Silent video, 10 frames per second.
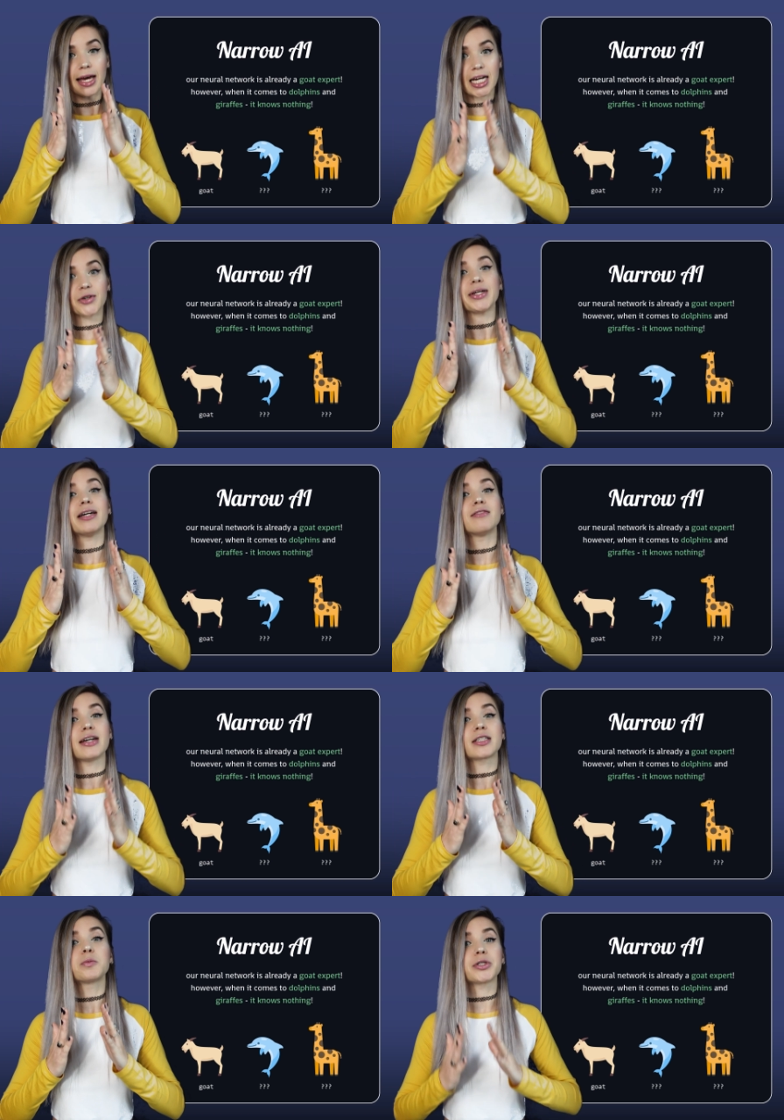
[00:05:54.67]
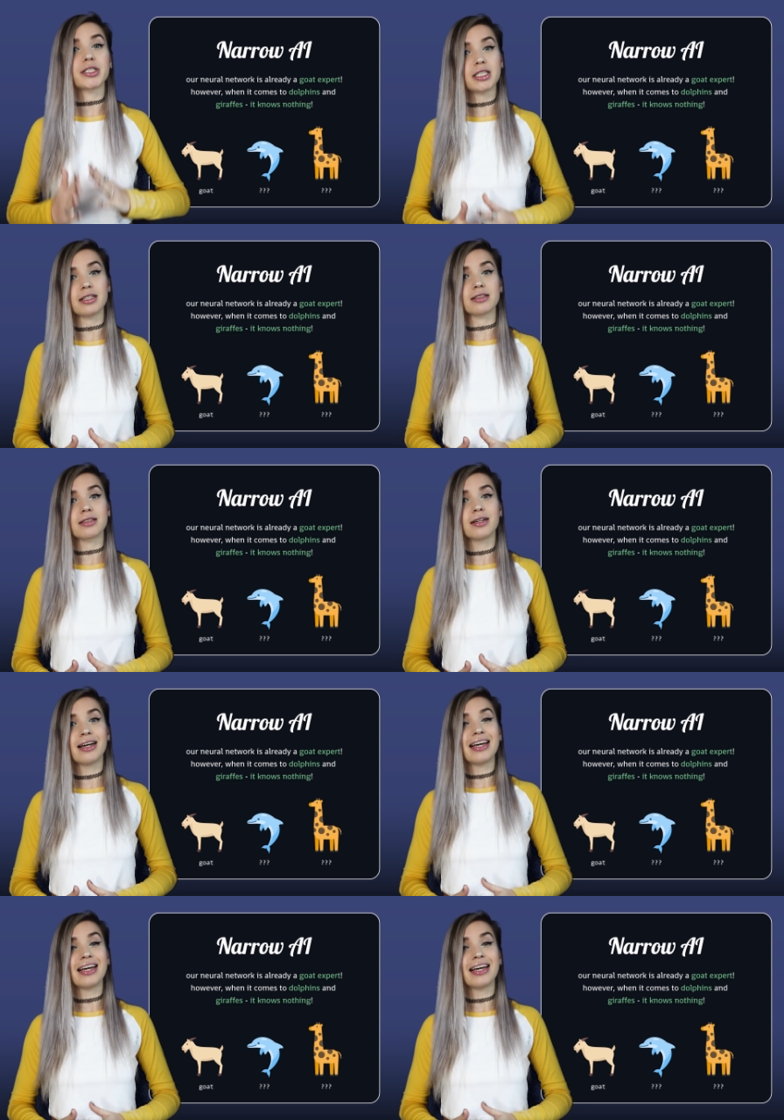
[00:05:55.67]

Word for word: area of expertise.